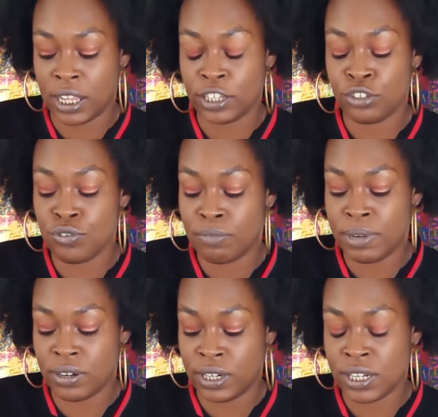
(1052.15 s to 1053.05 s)
Like you are
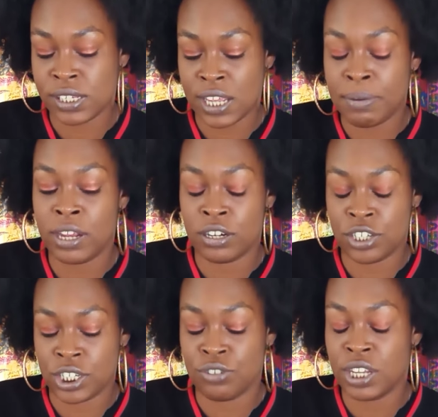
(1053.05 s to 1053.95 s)
mirroring the same
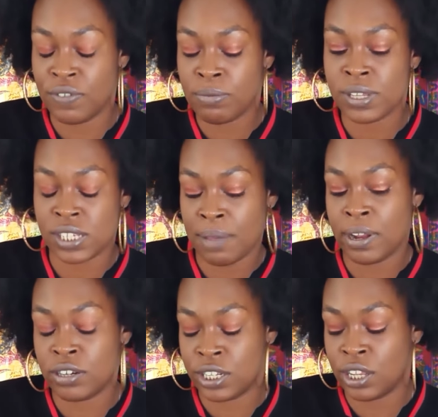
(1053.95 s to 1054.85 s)
energy. You're giving them the same
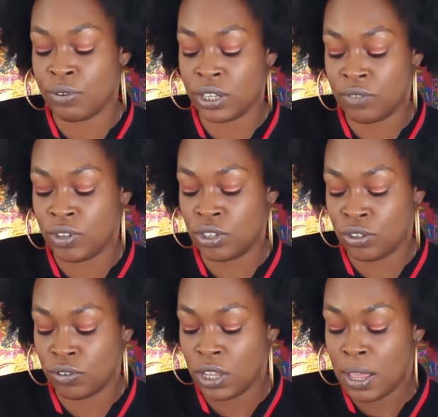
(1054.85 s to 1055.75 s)
energy that they were giving
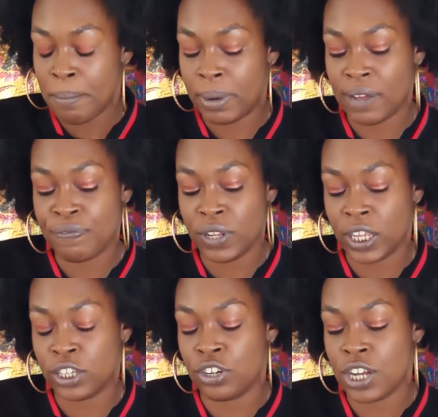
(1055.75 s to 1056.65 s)
you. But I feel
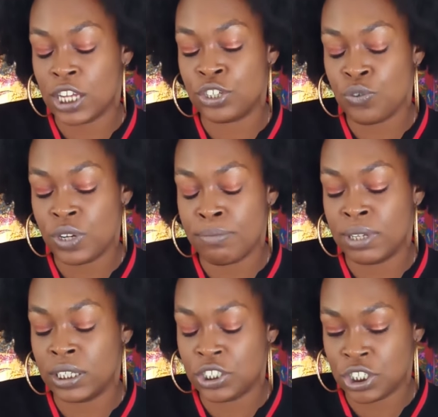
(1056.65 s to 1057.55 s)
like you're not doing it
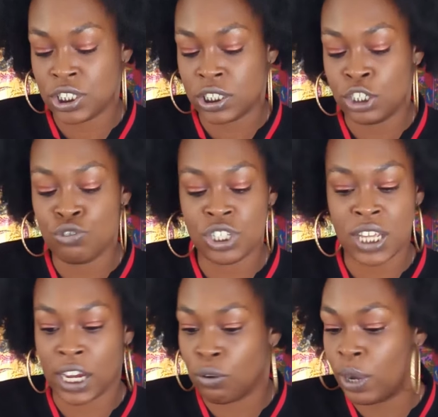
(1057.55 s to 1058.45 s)
maliciously. You just
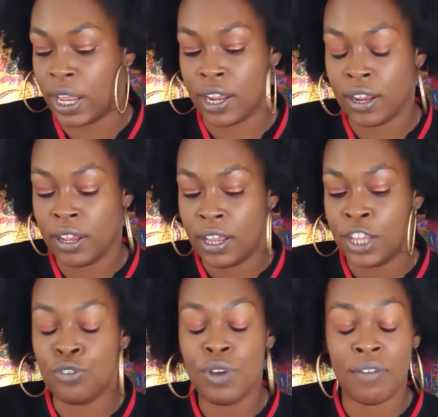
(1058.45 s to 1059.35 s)
got away.
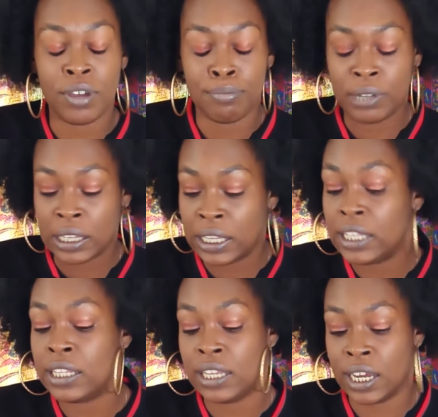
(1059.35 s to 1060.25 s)
And you have
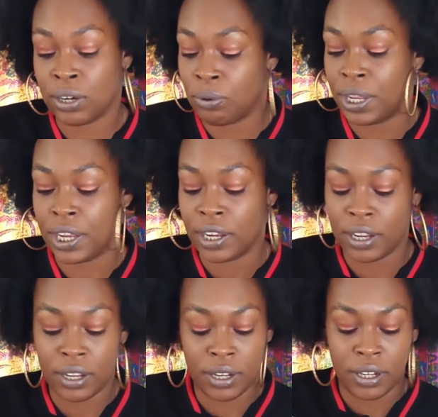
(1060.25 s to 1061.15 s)
completely got away.
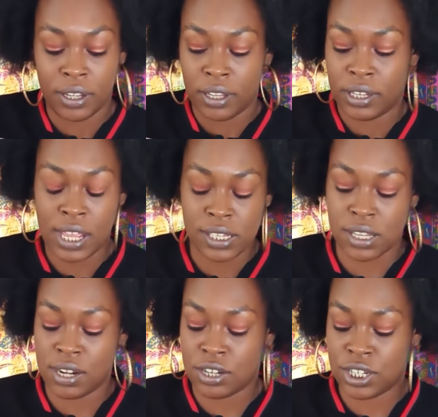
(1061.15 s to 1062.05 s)
That's
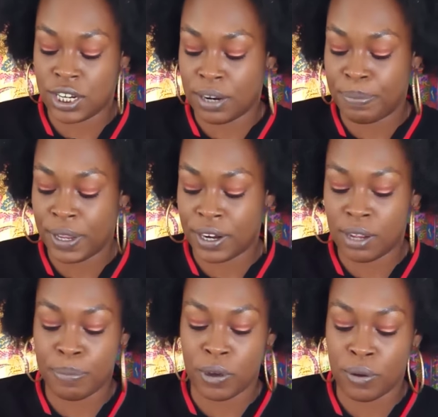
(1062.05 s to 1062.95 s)
the energy that I'm picking
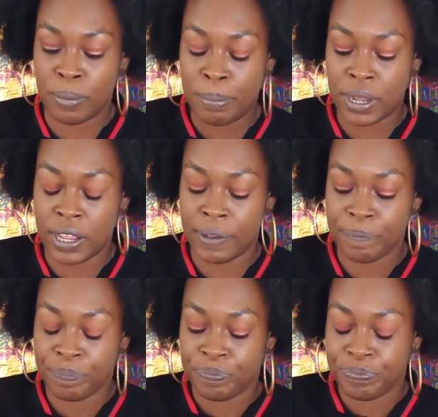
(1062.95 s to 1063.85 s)
up on. But
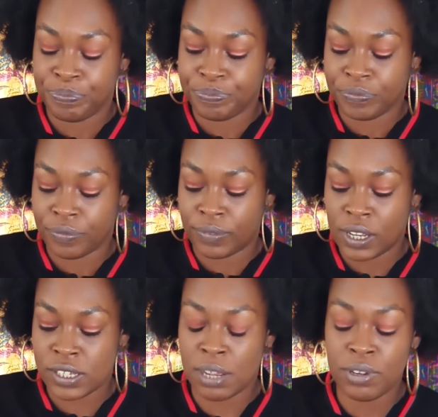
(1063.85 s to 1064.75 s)

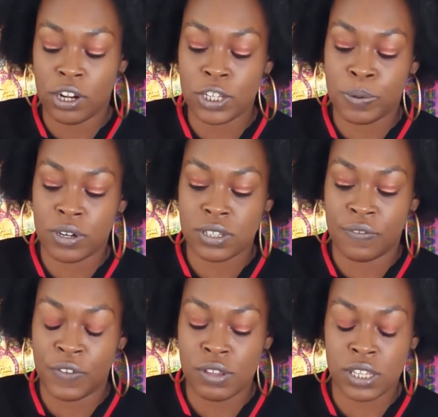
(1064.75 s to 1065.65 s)
some of y'all's
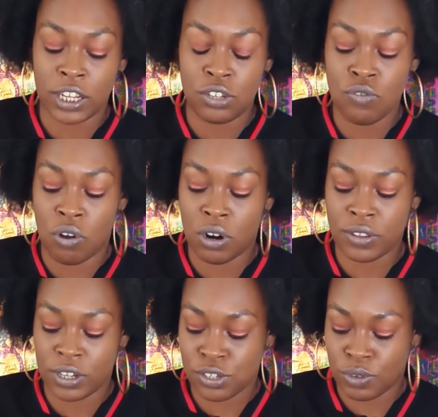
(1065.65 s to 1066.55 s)
person feels like you are
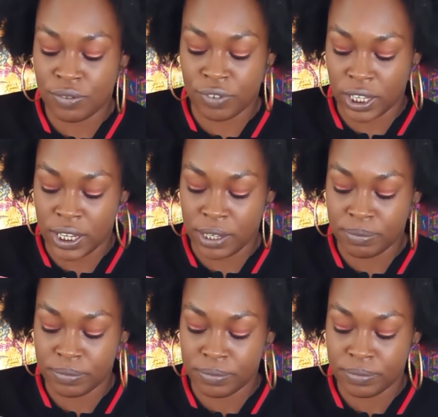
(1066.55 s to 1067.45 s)
their twin flame.